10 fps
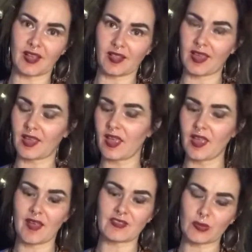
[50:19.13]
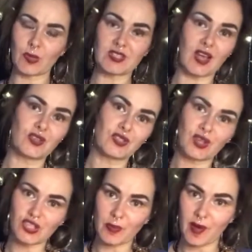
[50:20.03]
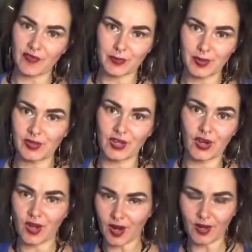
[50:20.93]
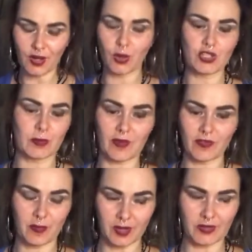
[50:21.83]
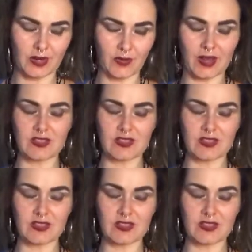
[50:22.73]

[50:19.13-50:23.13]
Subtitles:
Like, if someone tells you to jump off a building, you're not going to go jump off a building, right?